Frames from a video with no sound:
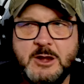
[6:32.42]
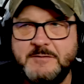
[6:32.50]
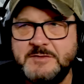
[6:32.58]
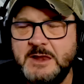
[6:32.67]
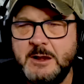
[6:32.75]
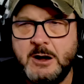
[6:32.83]

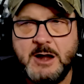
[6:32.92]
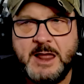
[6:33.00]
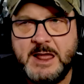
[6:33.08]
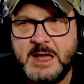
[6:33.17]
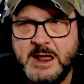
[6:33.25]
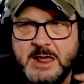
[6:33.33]
I've seen our
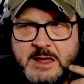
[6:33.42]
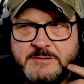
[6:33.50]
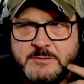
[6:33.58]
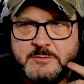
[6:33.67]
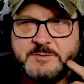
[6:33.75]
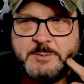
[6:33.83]
AI
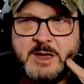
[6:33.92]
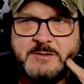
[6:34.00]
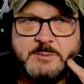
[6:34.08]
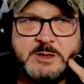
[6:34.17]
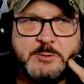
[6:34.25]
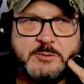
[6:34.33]
agent
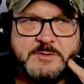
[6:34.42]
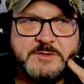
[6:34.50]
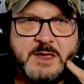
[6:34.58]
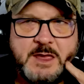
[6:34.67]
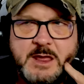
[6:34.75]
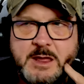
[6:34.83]
respond to people who
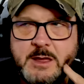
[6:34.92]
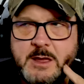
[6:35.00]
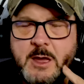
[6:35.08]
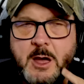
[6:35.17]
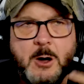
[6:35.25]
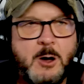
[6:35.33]
say,
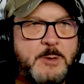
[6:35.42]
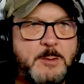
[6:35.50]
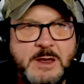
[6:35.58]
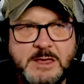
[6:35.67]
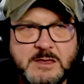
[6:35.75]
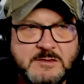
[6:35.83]
oh, I'm
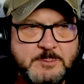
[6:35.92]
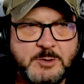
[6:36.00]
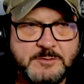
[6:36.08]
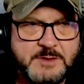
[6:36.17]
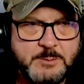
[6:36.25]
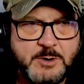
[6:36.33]
at my kid's
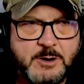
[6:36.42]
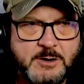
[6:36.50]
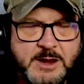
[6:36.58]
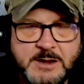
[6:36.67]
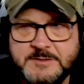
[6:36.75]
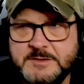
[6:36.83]
birthday
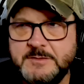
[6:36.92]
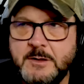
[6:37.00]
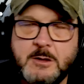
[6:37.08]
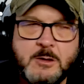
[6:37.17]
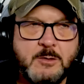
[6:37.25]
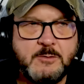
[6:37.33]
party, and it says,
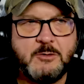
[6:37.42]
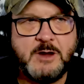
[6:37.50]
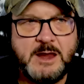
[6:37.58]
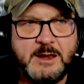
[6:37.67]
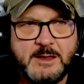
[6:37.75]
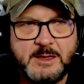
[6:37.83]
oh,
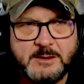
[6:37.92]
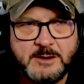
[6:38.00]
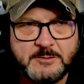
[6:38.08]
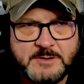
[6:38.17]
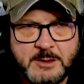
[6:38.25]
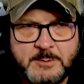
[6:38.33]
great,
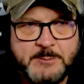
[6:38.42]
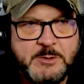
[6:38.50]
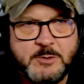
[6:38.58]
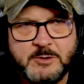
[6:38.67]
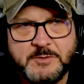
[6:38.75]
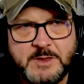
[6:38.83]
tell them
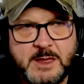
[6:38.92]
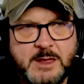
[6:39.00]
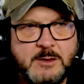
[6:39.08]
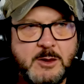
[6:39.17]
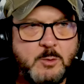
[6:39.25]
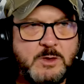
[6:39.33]
happy birthday.